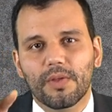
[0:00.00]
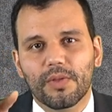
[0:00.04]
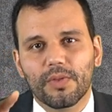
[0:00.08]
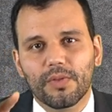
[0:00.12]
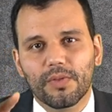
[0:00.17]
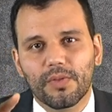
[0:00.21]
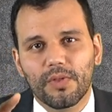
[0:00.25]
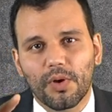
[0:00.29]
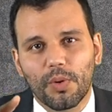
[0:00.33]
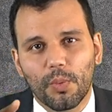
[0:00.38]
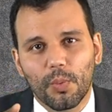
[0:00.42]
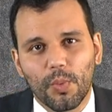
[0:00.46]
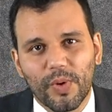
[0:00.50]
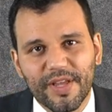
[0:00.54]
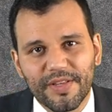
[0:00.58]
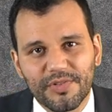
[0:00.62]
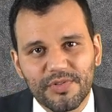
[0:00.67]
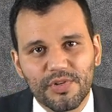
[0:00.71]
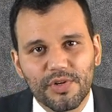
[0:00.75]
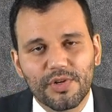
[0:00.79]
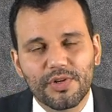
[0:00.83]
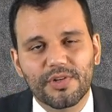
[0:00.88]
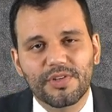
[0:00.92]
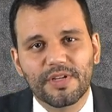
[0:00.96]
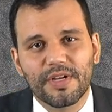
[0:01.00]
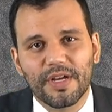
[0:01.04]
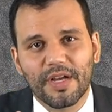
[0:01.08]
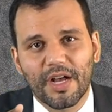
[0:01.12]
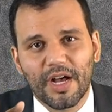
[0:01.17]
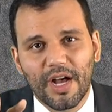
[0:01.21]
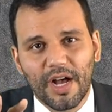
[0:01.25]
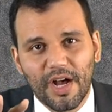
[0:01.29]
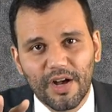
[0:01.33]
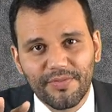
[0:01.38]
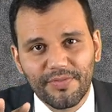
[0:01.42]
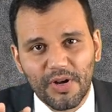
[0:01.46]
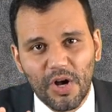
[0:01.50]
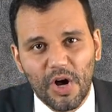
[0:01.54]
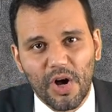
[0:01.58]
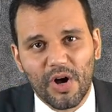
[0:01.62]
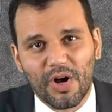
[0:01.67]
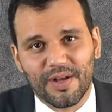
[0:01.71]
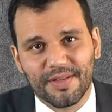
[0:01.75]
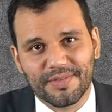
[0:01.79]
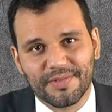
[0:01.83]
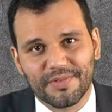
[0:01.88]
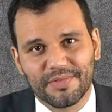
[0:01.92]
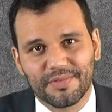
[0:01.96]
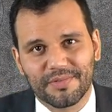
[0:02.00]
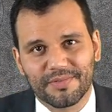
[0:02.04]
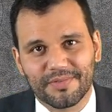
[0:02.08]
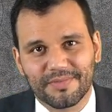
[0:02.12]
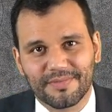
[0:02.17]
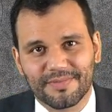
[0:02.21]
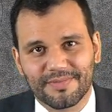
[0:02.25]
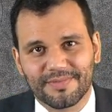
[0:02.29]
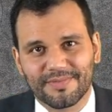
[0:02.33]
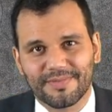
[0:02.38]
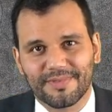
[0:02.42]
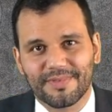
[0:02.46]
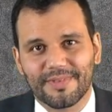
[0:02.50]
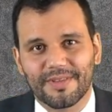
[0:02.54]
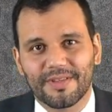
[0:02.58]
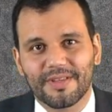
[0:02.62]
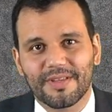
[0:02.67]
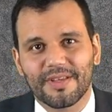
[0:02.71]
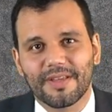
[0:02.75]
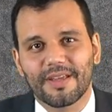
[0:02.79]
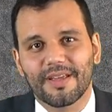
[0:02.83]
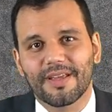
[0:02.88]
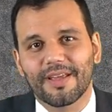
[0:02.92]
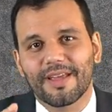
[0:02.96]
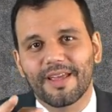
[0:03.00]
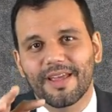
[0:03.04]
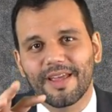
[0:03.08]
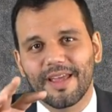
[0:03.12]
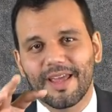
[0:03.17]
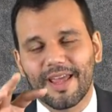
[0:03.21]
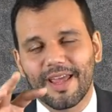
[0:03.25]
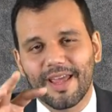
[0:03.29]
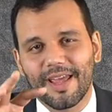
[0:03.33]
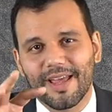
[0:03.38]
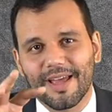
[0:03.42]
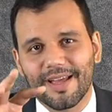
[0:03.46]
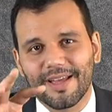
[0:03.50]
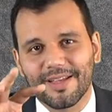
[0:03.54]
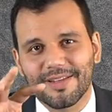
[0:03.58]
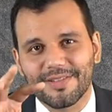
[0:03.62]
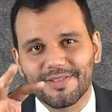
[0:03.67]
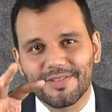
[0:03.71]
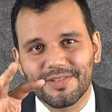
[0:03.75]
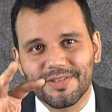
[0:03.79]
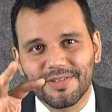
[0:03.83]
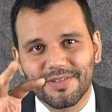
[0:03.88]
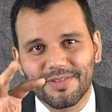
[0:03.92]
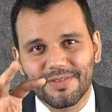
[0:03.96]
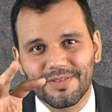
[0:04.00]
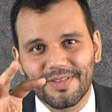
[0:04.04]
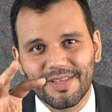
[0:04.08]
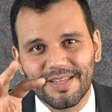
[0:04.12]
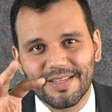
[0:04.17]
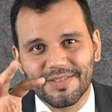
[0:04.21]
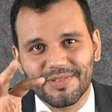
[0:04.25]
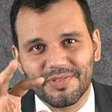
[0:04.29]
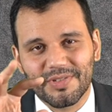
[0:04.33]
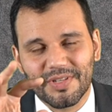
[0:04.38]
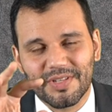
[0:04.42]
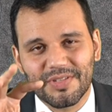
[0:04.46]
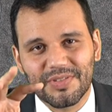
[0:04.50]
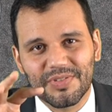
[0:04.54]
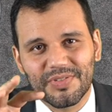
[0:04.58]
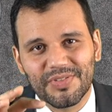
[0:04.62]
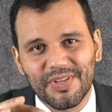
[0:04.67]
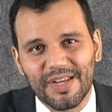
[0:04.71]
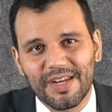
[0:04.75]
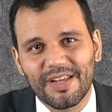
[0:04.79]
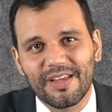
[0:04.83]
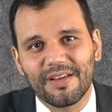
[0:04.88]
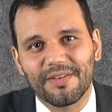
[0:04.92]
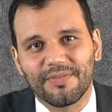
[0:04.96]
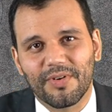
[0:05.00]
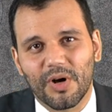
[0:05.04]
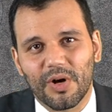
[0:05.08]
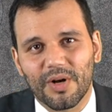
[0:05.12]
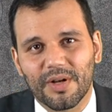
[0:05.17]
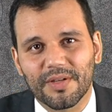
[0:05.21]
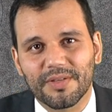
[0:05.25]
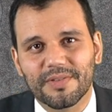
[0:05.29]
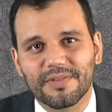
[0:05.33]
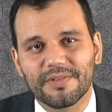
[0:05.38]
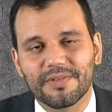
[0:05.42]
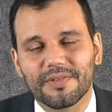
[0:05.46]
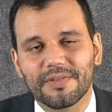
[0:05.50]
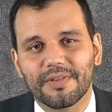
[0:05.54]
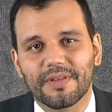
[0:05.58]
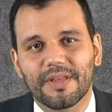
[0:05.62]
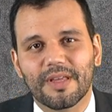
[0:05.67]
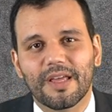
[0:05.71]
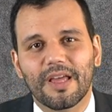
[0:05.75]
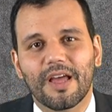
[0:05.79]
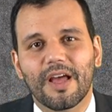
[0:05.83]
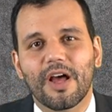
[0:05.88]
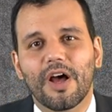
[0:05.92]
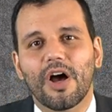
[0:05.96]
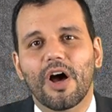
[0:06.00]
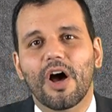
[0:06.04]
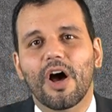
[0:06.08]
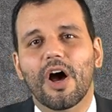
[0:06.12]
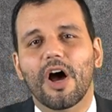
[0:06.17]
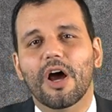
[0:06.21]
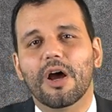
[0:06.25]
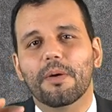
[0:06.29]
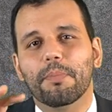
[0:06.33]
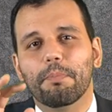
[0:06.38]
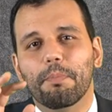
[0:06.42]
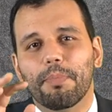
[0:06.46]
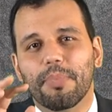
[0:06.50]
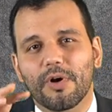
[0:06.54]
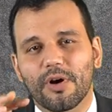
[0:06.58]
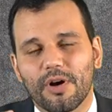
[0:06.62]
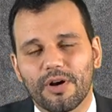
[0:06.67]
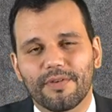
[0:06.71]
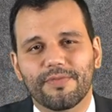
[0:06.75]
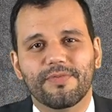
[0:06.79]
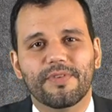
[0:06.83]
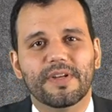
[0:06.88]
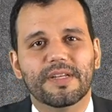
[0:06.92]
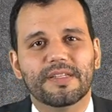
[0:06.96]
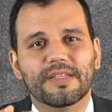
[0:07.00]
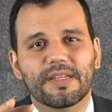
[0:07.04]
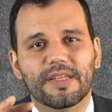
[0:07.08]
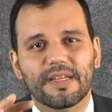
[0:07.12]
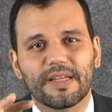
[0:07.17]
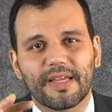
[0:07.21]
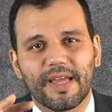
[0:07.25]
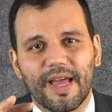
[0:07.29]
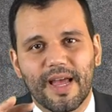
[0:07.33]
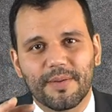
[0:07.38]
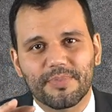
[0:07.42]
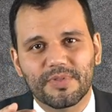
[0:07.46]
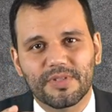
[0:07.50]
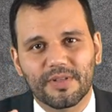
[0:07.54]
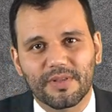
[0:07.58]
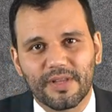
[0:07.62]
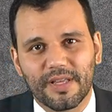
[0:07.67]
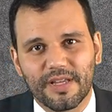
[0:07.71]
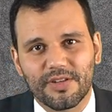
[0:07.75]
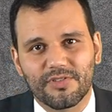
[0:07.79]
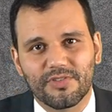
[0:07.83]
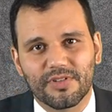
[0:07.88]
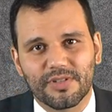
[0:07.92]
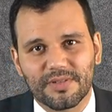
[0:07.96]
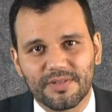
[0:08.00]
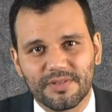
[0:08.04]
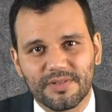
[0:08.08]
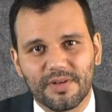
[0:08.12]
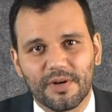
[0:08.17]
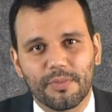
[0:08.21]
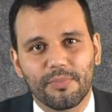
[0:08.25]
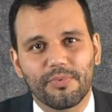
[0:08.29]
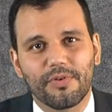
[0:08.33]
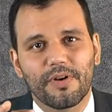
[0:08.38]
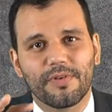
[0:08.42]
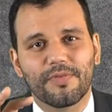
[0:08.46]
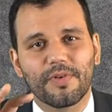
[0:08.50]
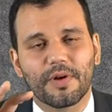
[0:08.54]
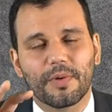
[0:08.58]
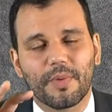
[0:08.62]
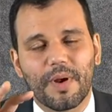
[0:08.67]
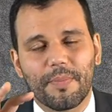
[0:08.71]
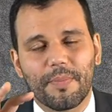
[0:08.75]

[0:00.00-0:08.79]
The Wizard of Oz and this City of Oz are perfect encapsulations, or perfect